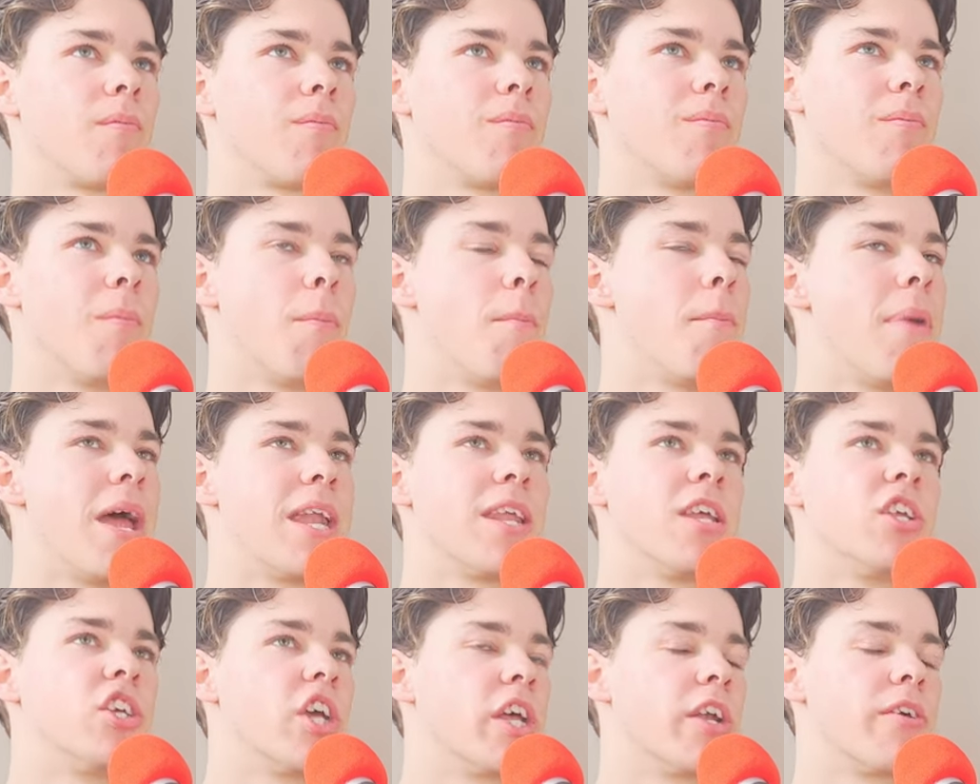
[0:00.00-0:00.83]

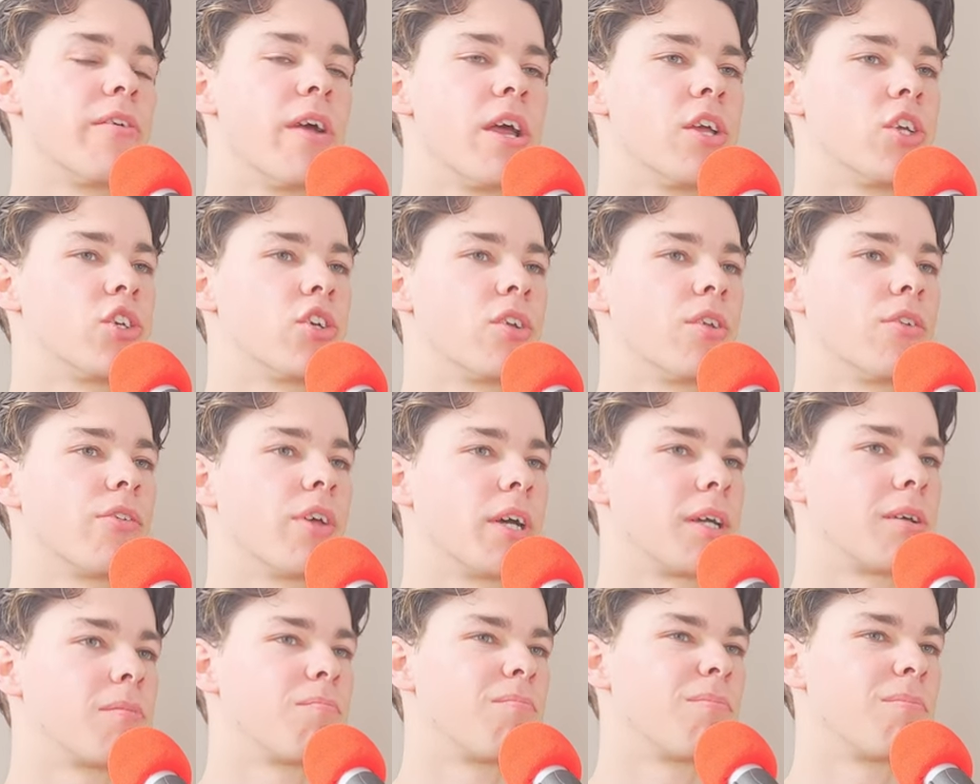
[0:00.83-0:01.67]
many generations,
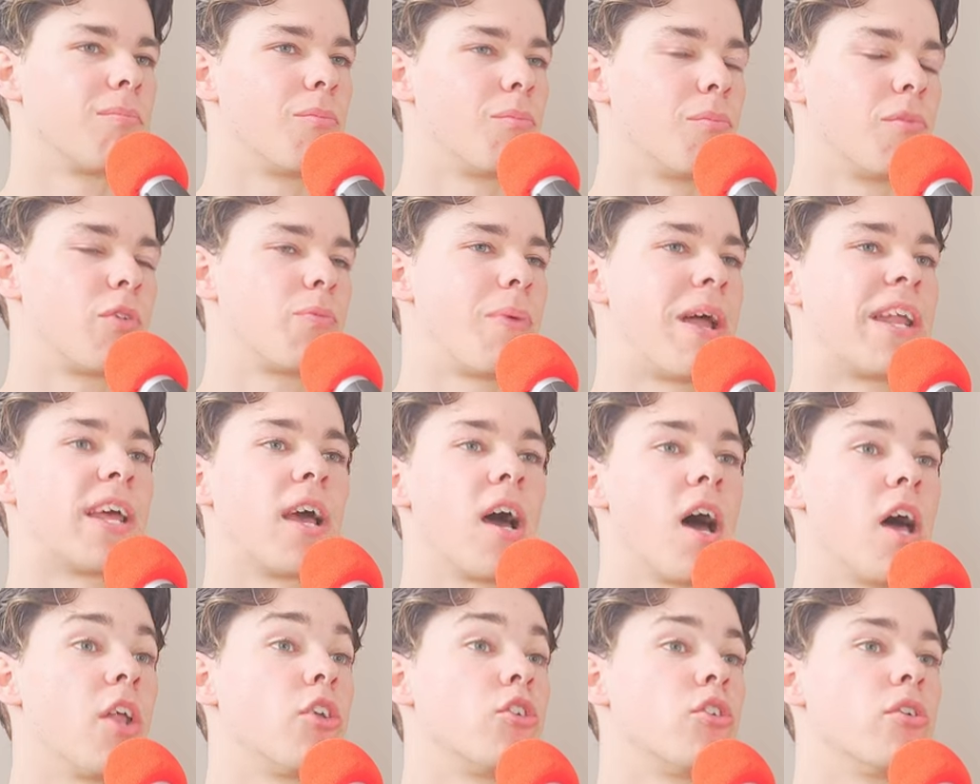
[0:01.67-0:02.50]
like spanning
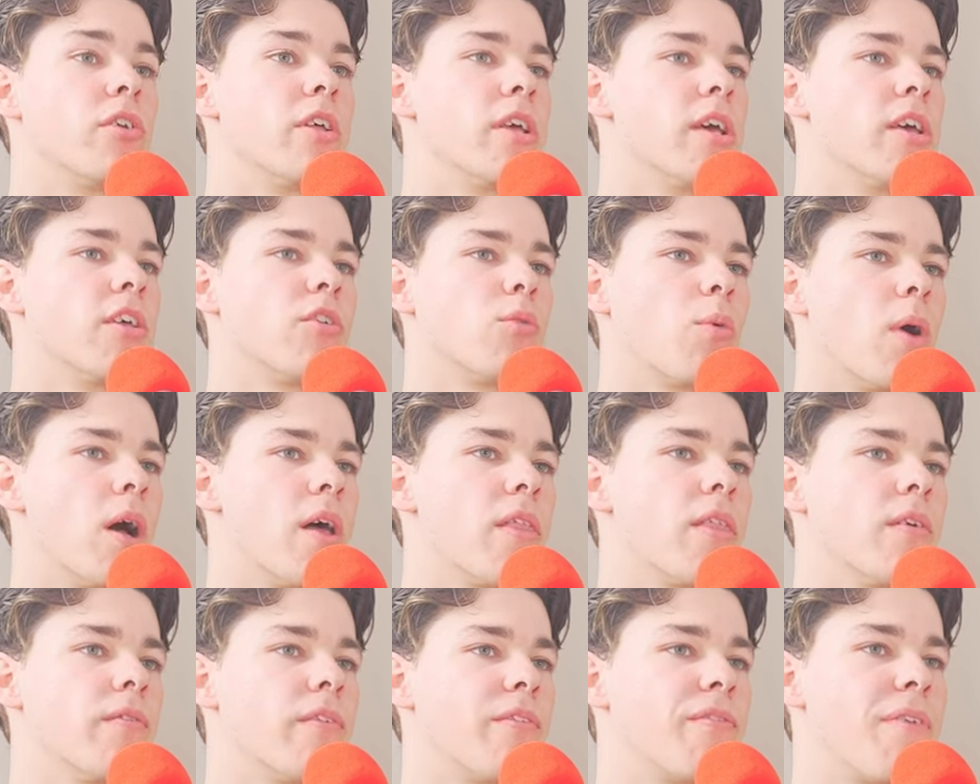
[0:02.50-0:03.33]
100 years
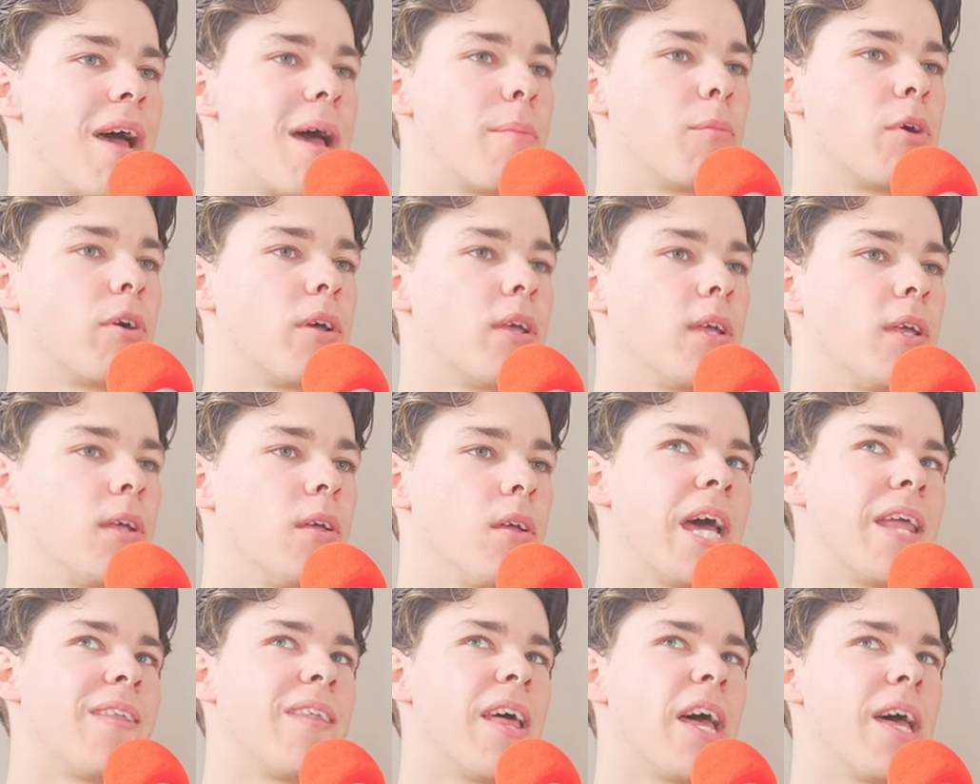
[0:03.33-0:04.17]
worth of a family
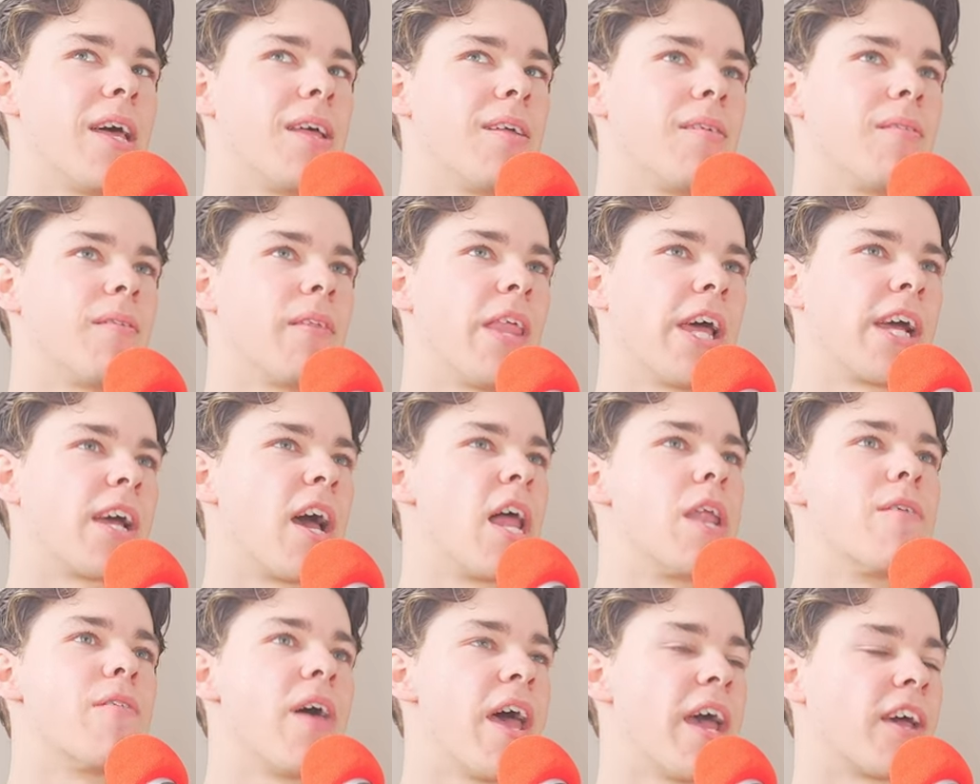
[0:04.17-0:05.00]
and their
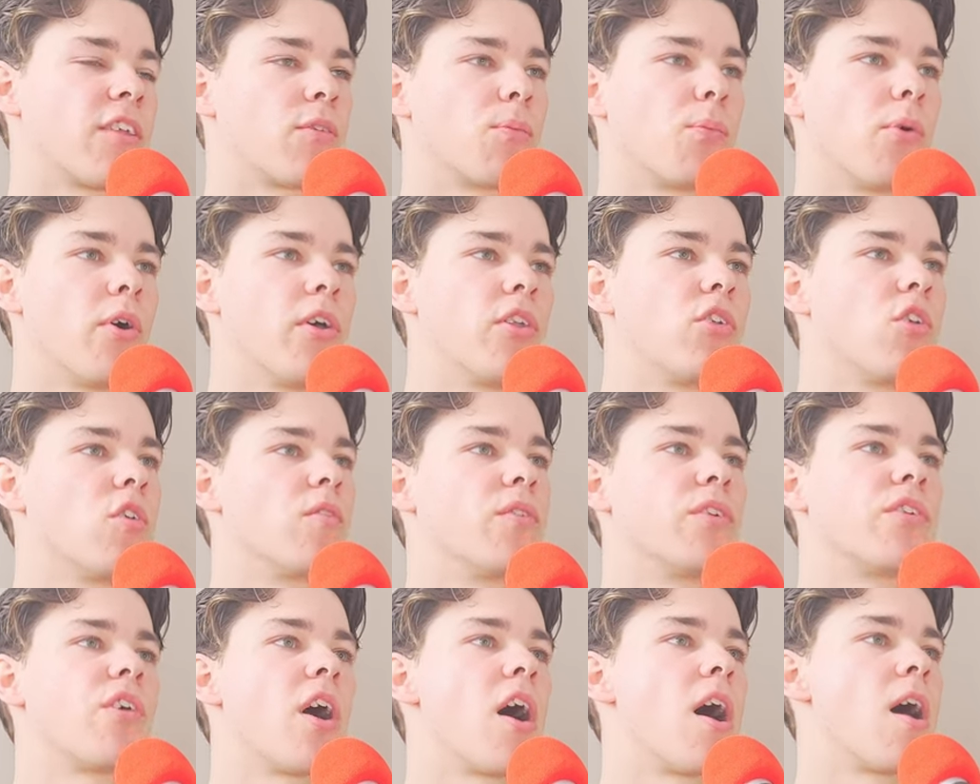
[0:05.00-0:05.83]
kind of exploits
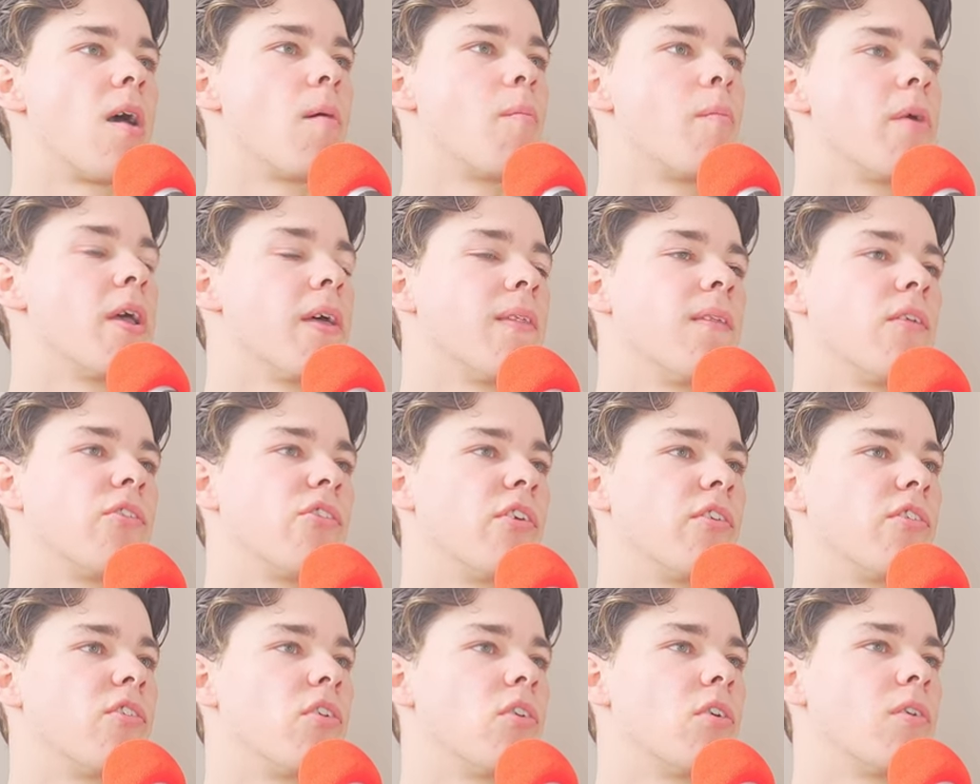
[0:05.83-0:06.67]
over time in the
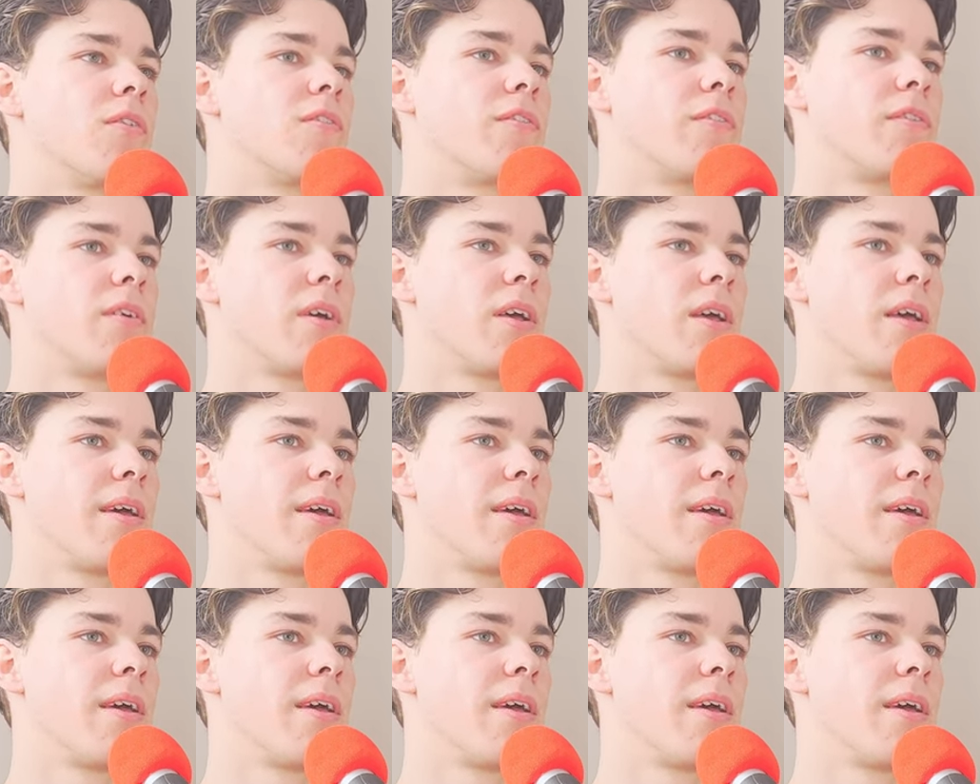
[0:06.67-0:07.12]
city of